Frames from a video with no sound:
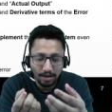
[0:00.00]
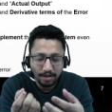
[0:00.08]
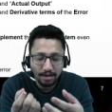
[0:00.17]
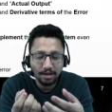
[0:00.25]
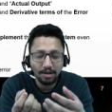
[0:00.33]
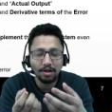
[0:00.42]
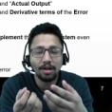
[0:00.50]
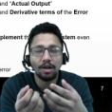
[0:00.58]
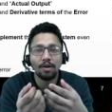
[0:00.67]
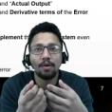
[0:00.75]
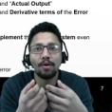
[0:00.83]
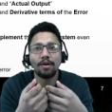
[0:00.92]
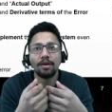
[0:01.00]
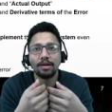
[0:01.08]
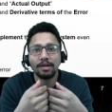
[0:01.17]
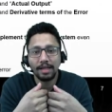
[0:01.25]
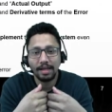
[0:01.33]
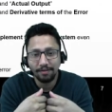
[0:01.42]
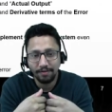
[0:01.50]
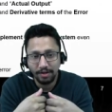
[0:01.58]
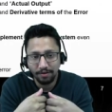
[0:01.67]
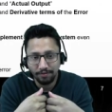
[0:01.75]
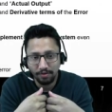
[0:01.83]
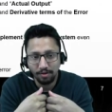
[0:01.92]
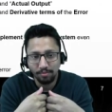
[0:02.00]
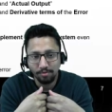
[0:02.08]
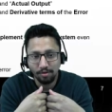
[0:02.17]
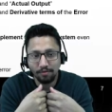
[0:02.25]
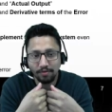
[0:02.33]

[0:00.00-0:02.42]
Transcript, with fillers: integral or derivative terms of